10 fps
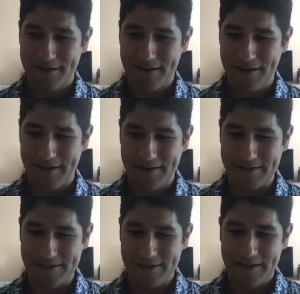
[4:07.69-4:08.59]

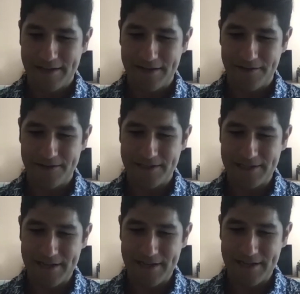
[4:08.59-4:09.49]
And there is
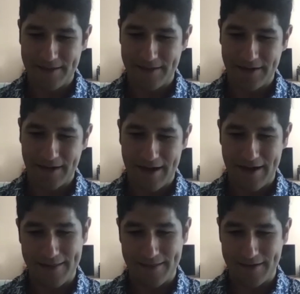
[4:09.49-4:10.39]
nothing, I
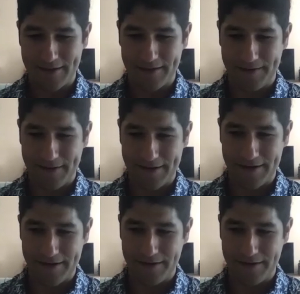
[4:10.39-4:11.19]
think, like